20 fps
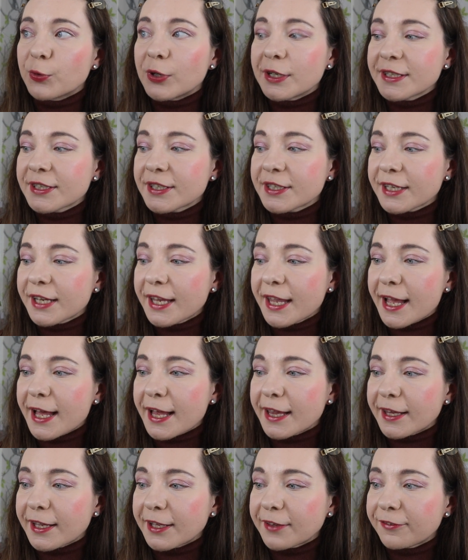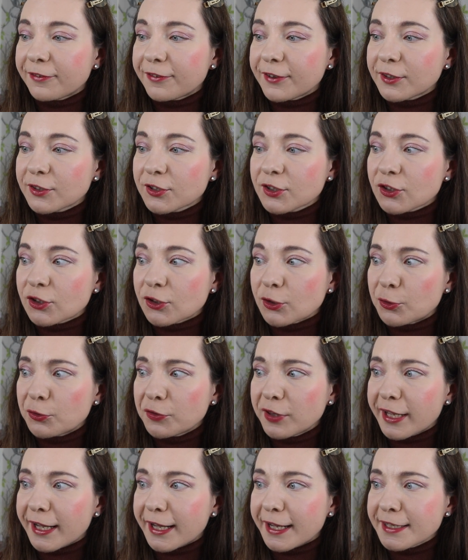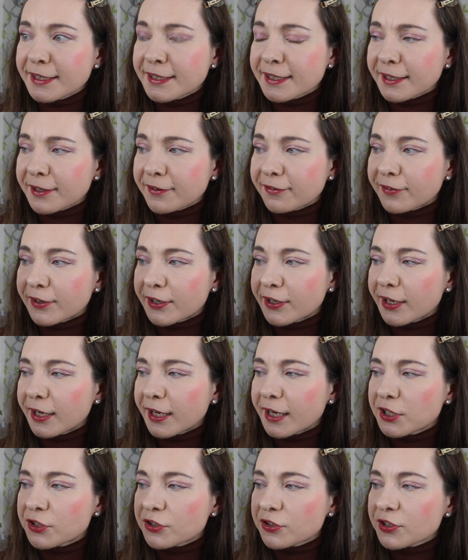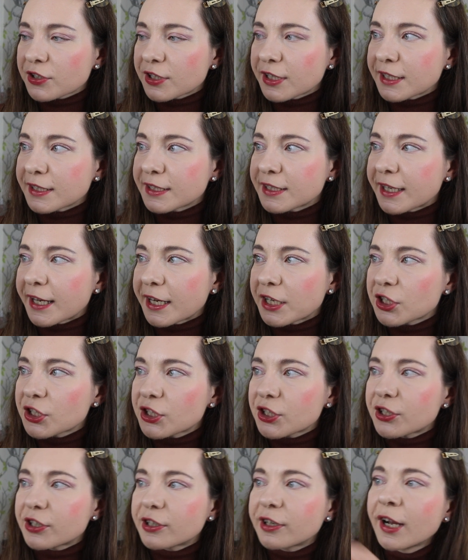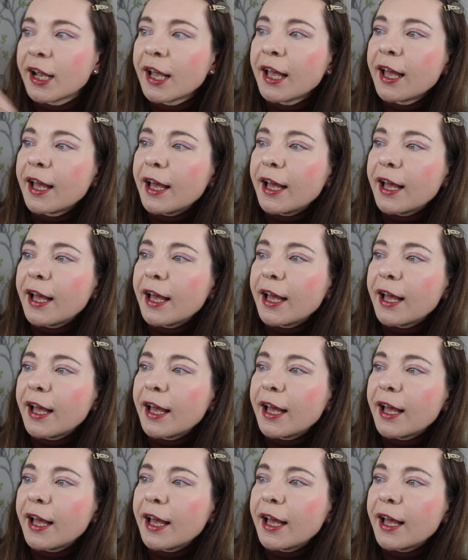Once again, it feels so nice, like a very interesting texture,